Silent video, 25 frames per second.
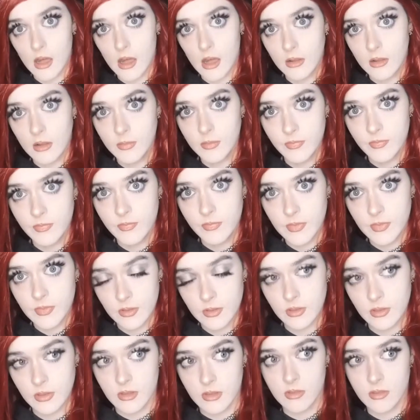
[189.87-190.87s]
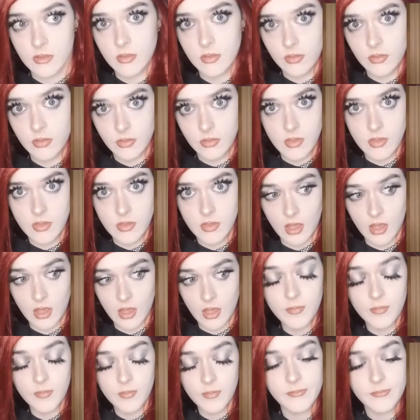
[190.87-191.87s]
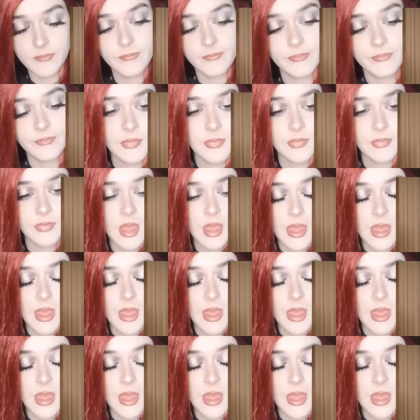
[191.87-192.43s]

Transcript: the girl, as in this girl,